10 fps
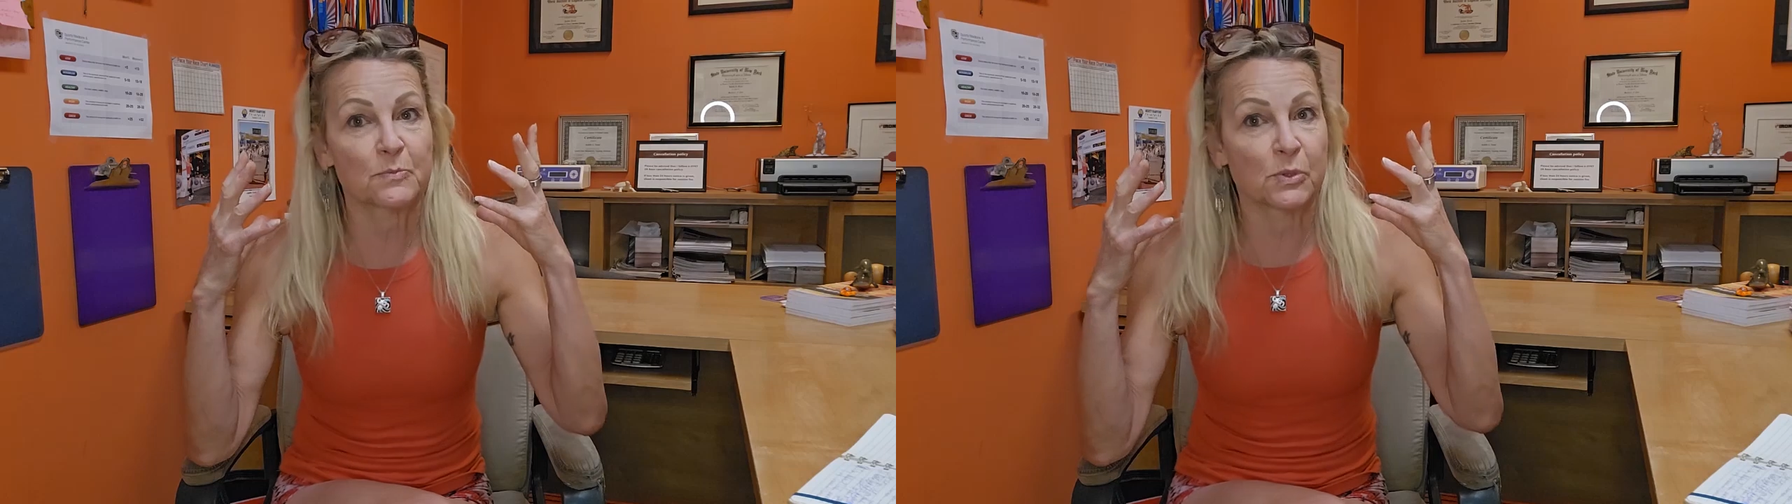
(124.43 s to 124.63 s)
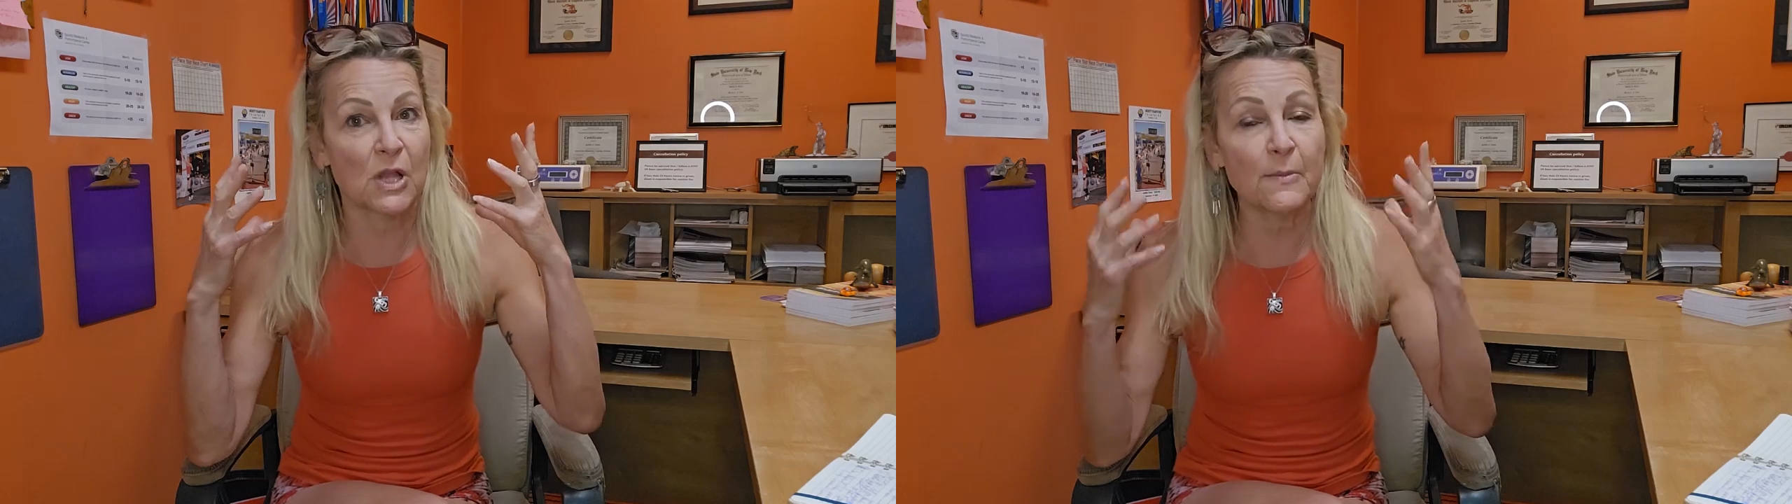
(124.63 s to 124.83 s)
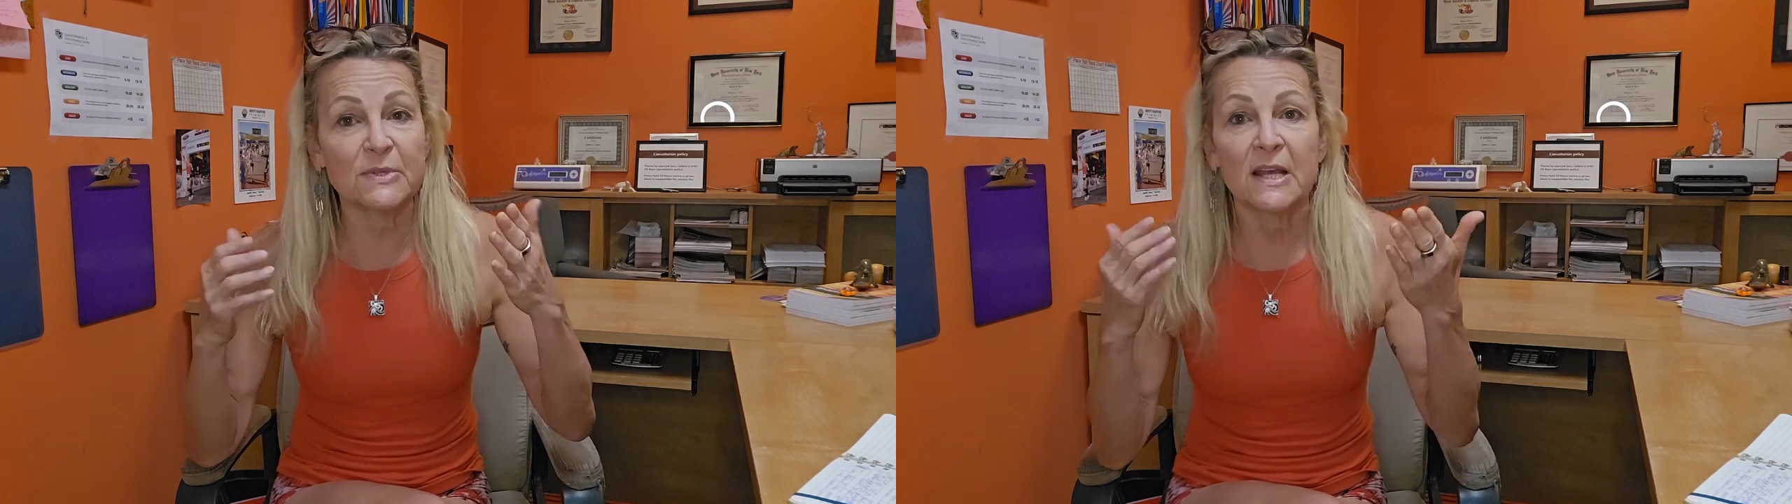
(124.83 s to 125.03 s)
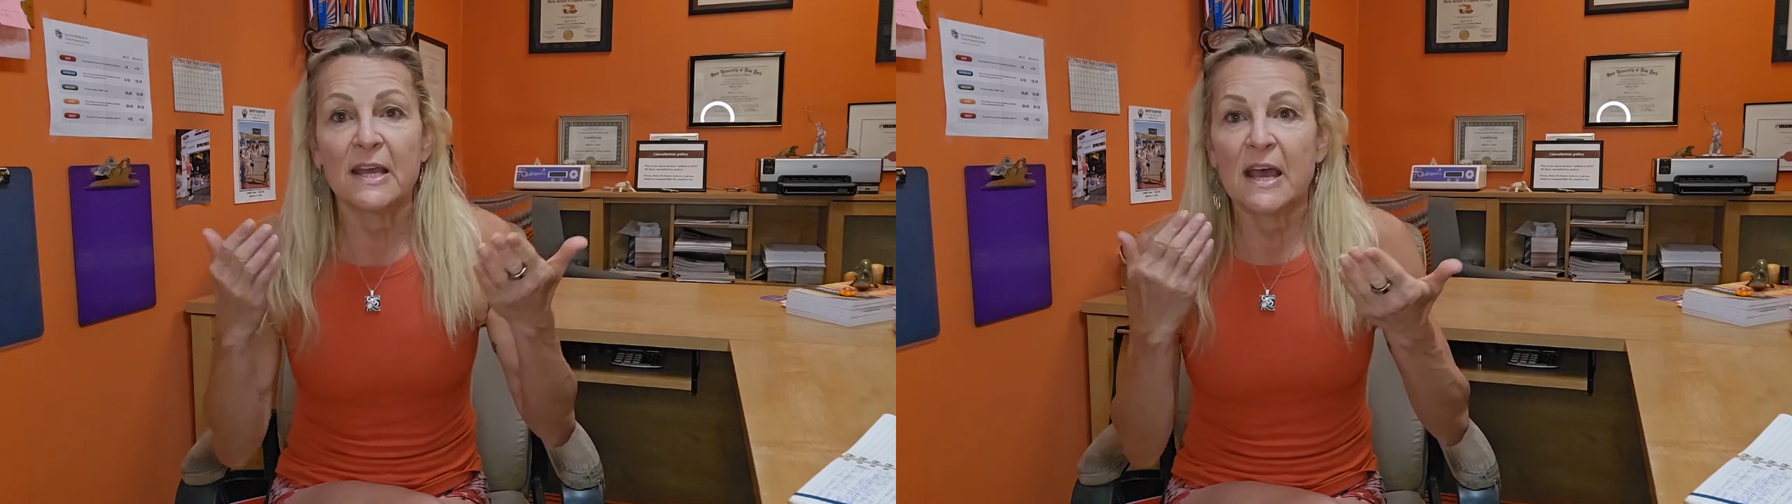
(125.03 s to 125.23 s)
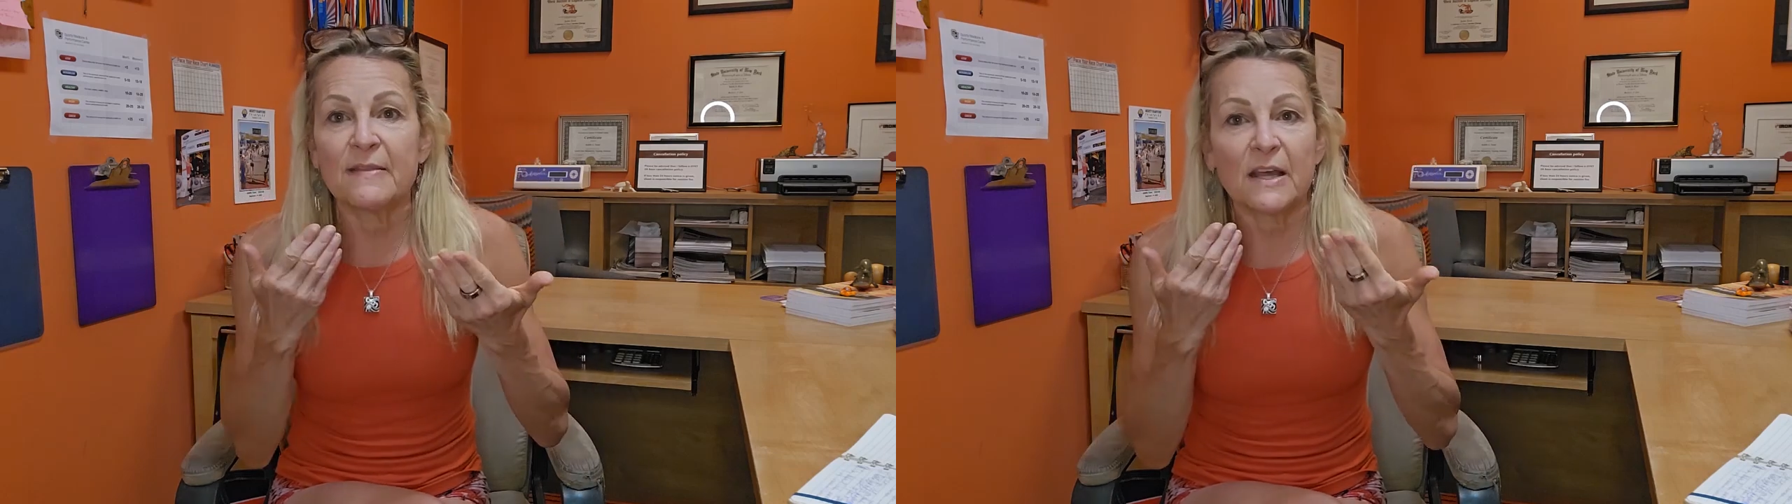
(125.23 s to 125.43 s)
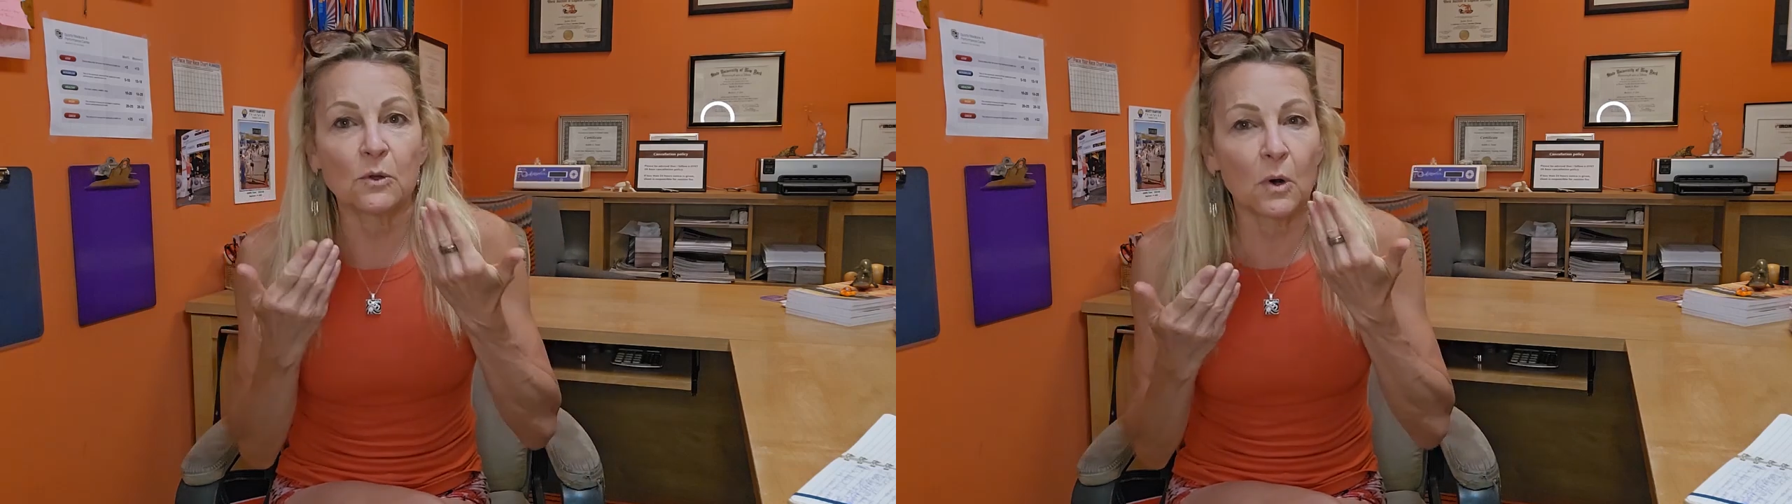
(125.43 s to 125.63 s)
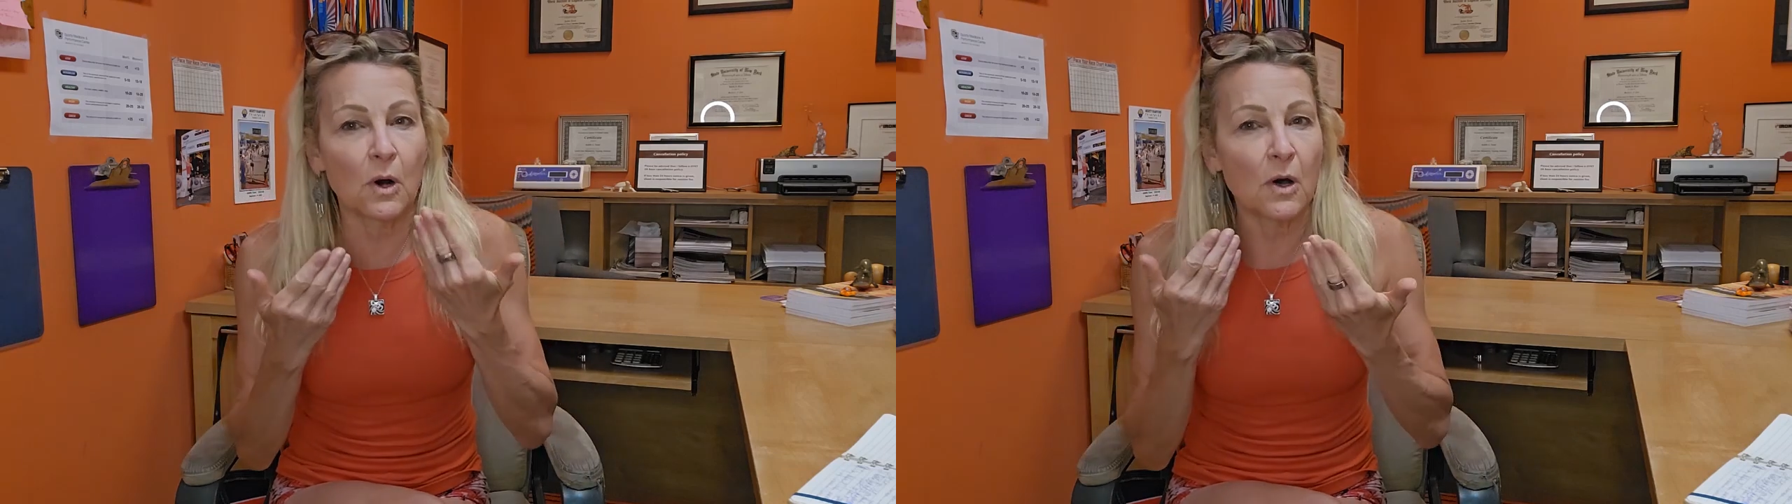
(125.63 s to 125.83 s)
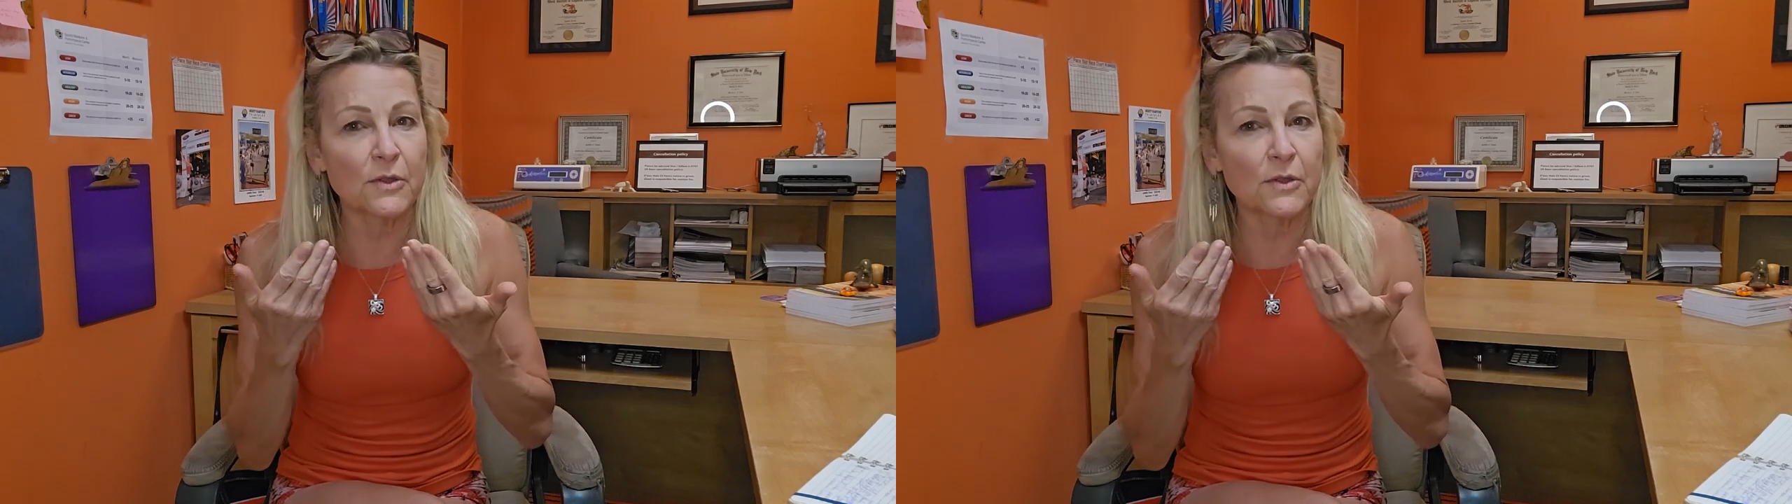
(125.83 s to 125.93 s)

plumped and then all